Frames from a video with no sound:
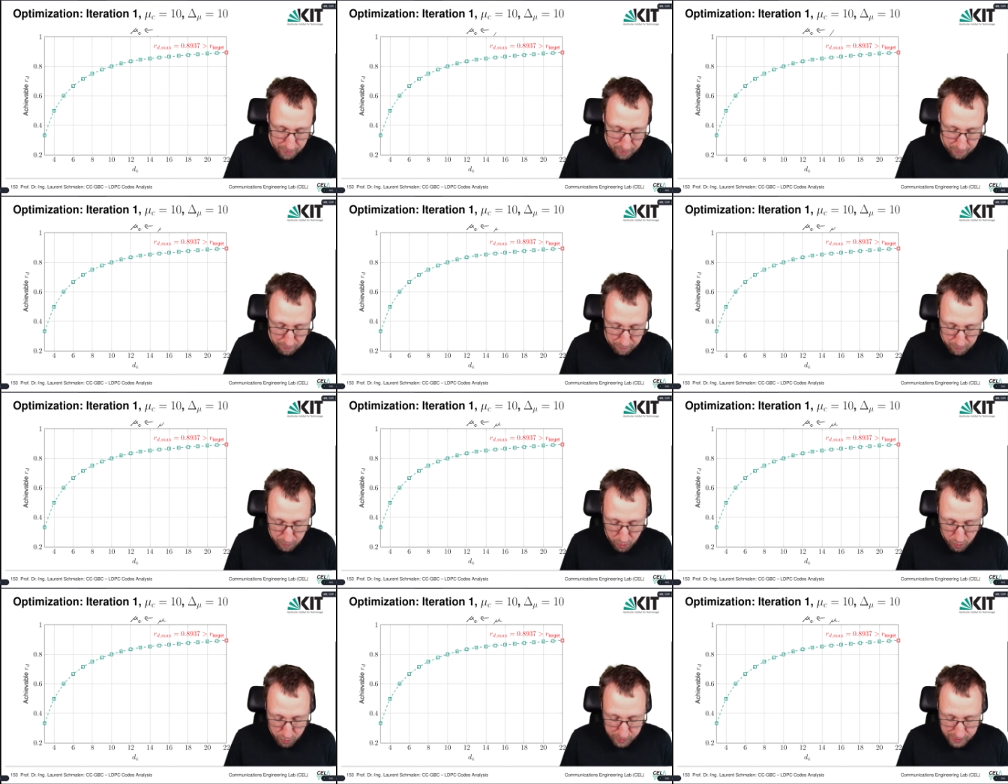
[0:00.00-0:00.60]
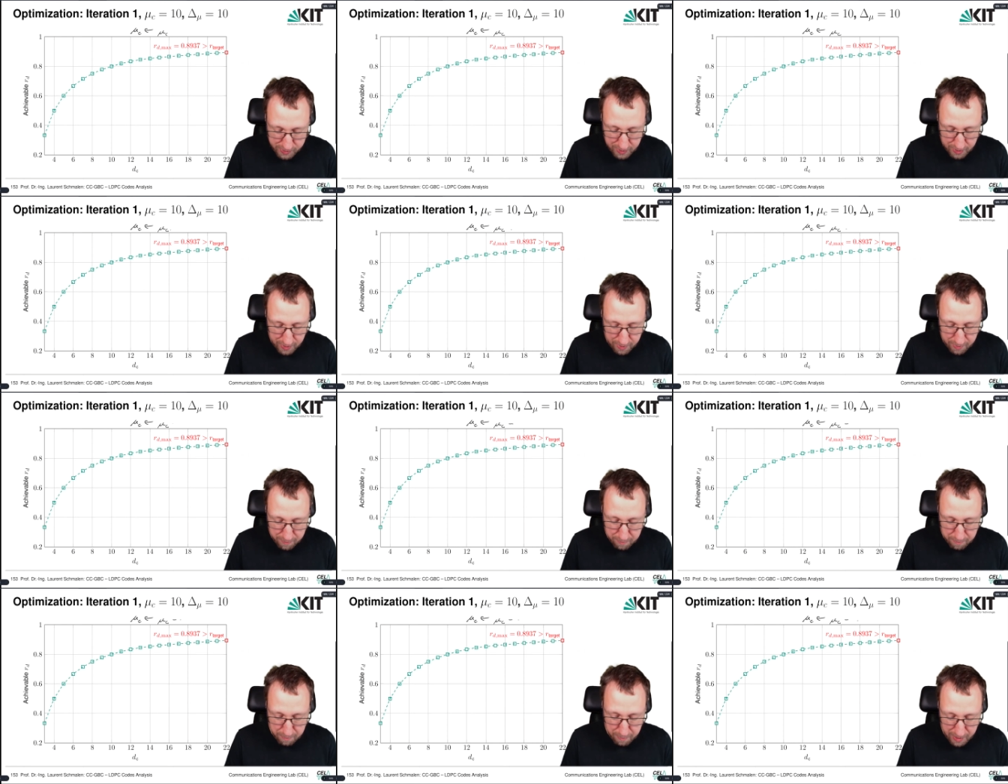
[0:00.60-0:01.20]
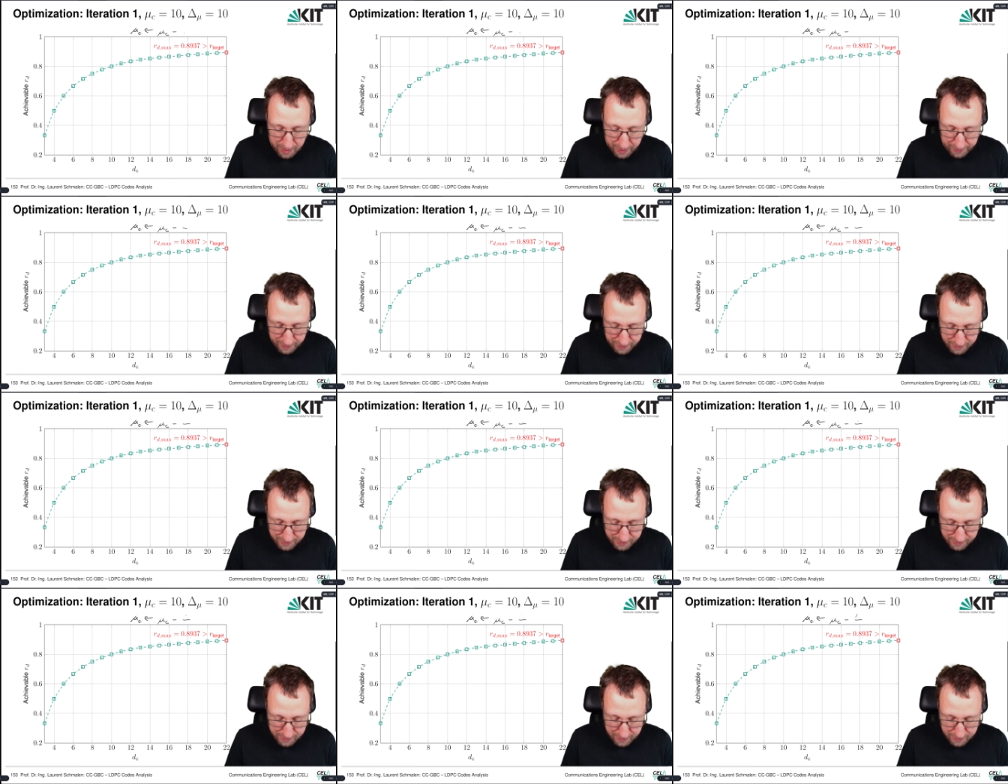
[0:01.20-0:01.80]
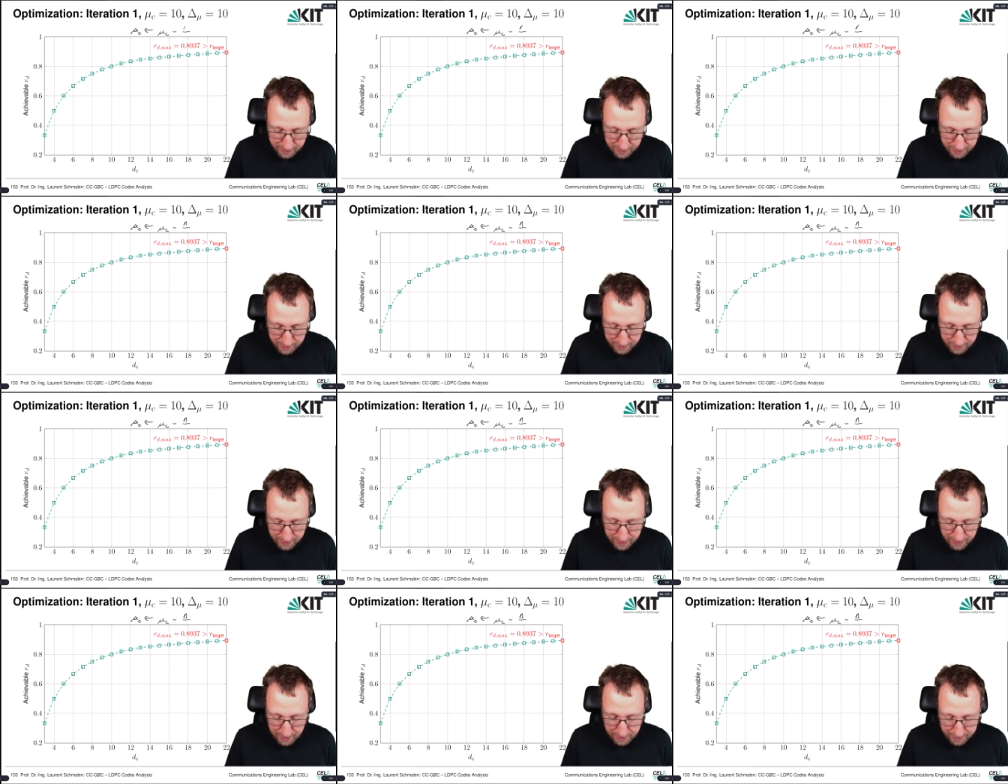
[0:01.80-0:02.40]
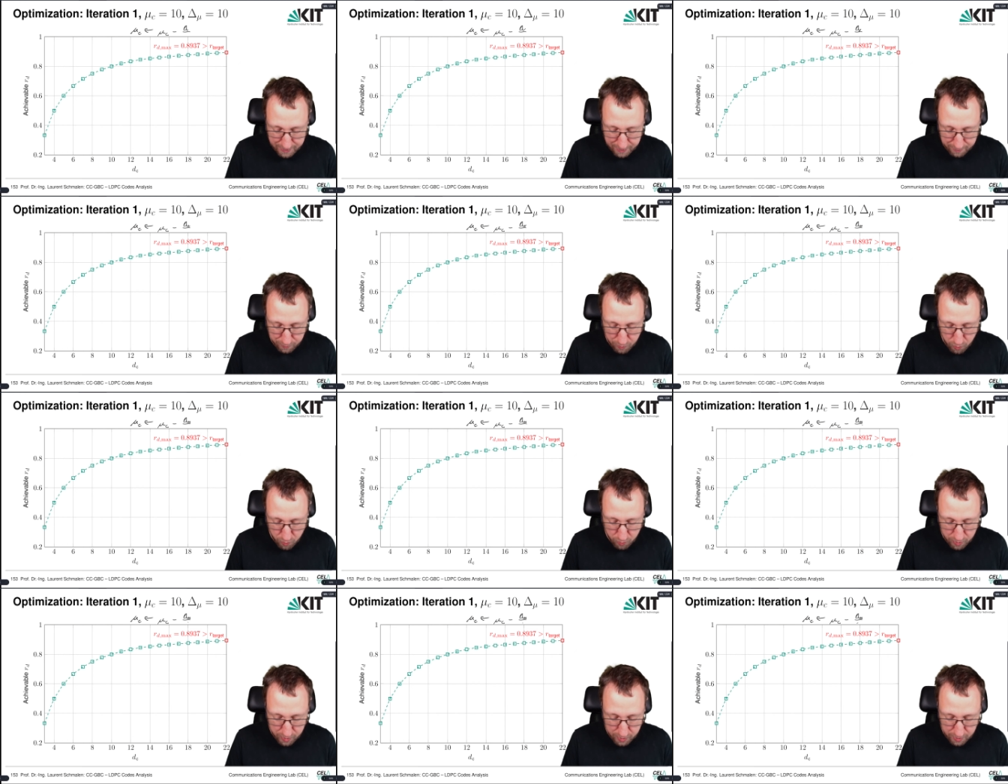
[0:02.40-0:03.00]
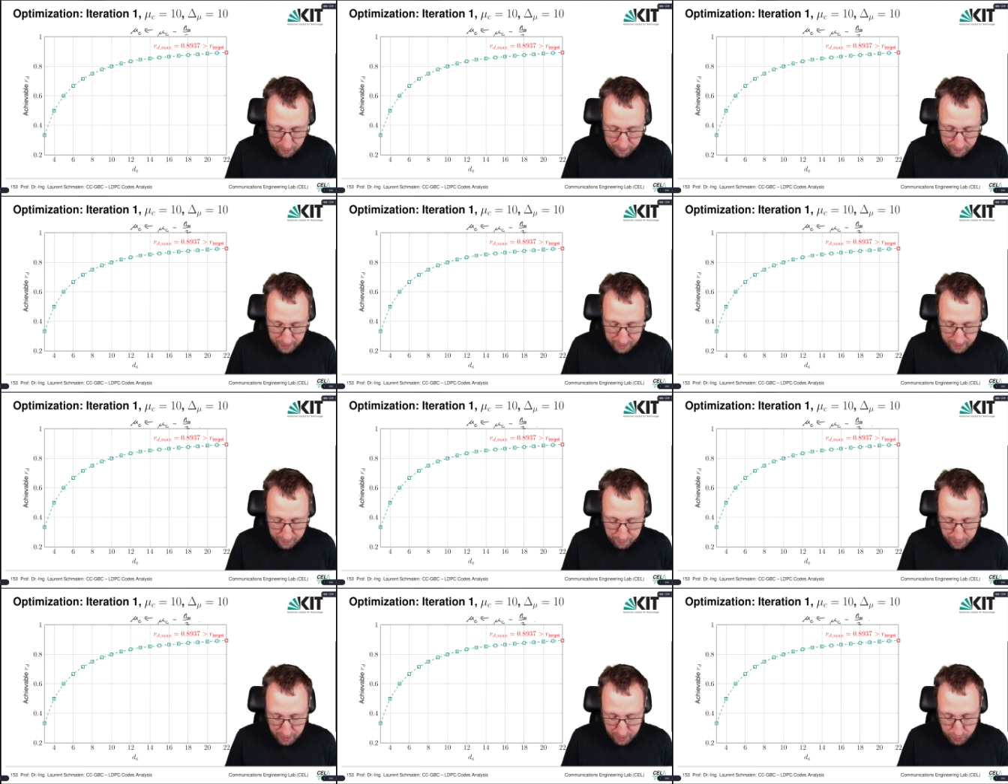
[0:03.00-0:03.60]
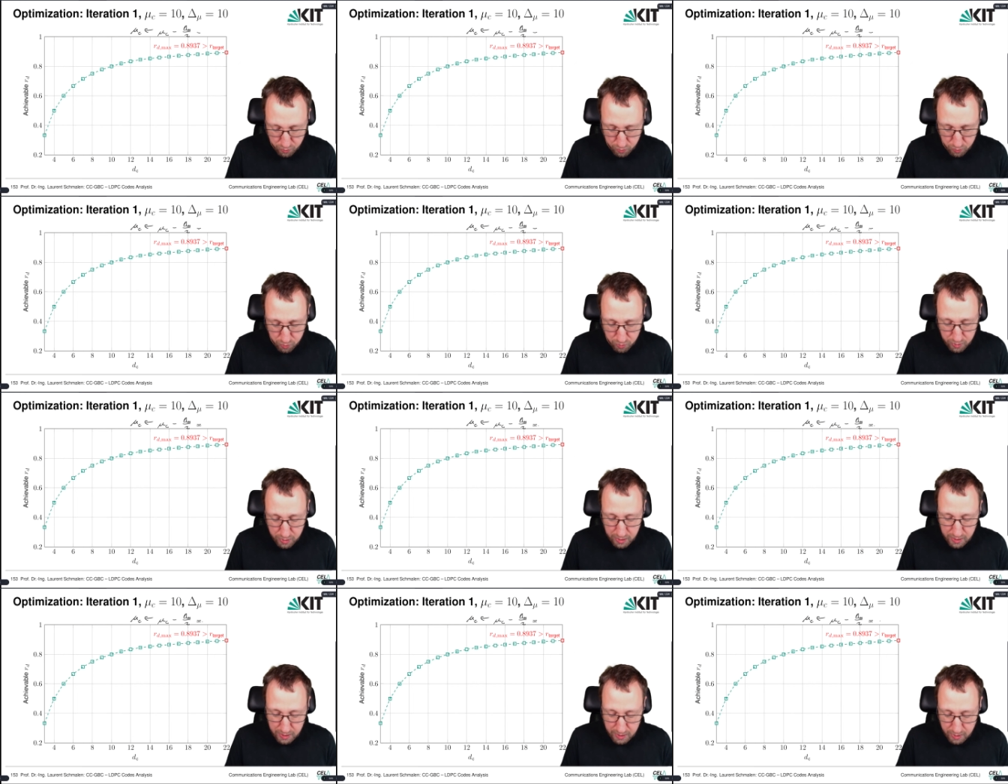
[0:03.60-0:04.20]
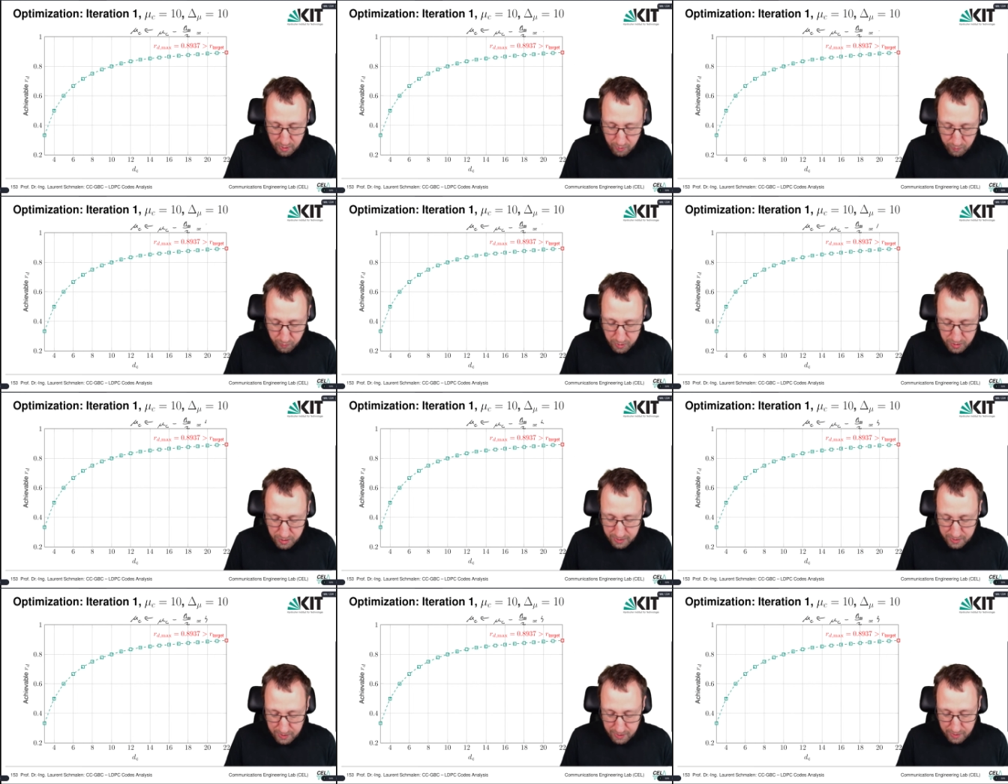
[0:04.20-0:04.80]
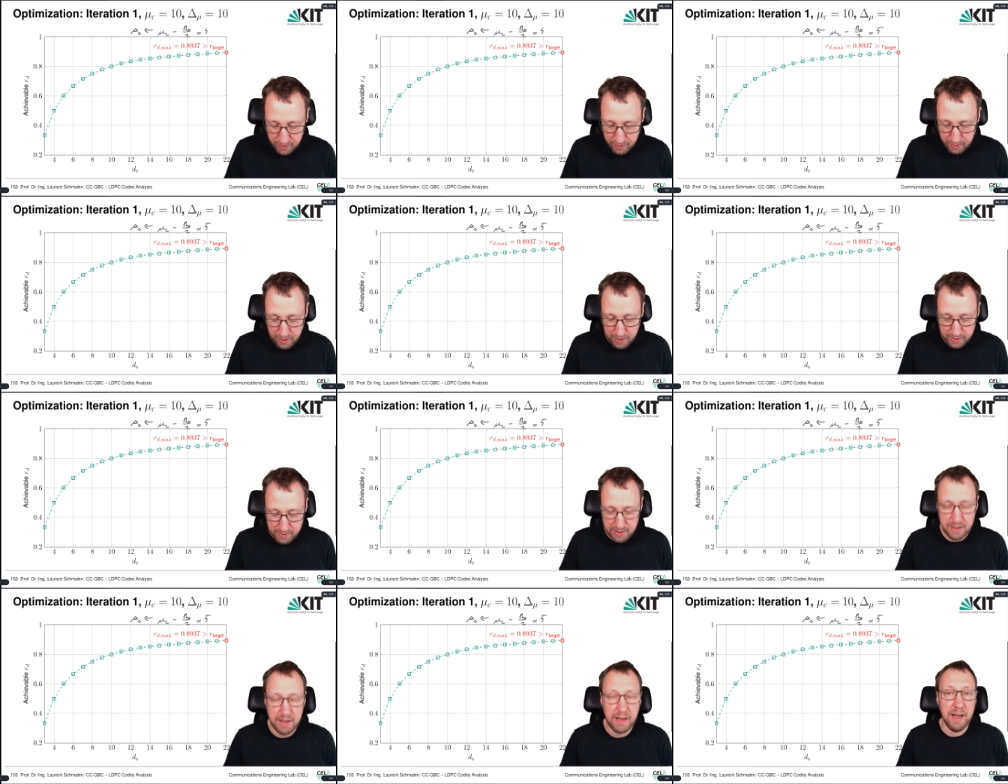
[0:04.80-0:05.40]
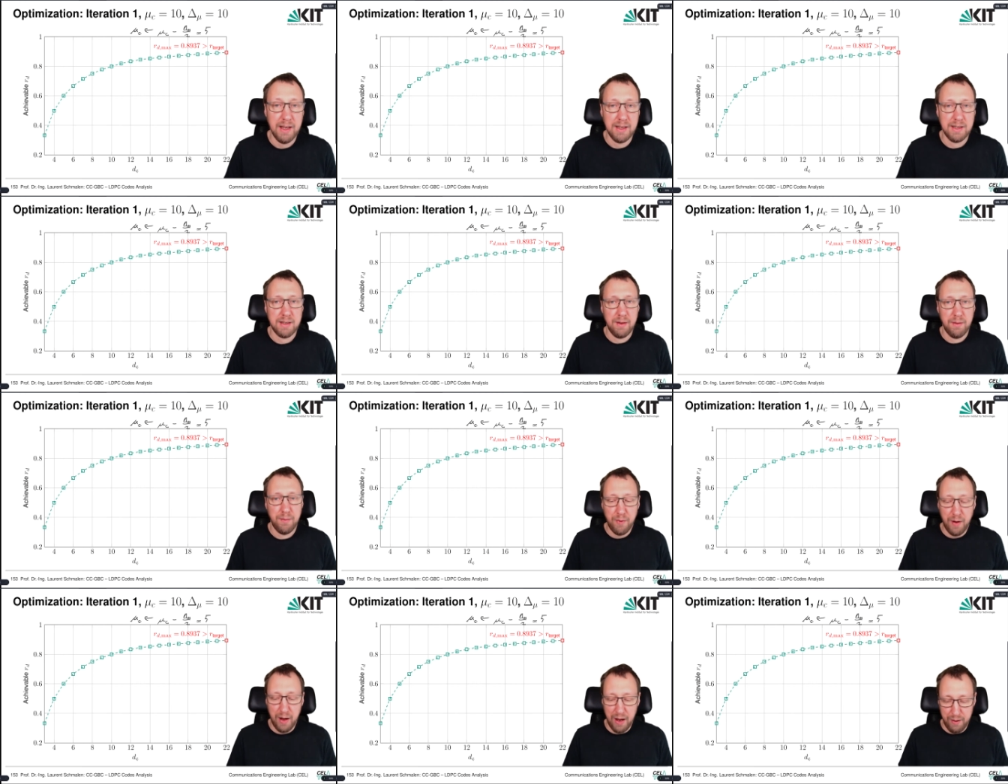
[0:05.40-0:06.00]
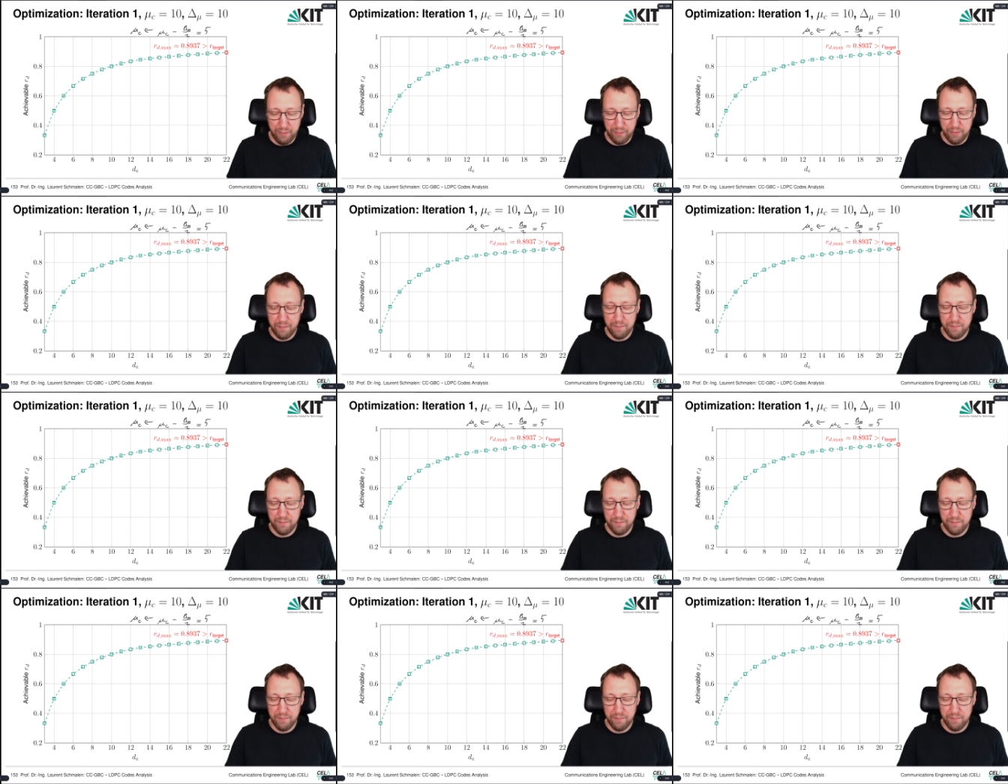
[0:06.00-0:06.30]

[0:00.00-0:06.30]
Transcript: mu-c minus delta mu divided by 2, which is in this case 5.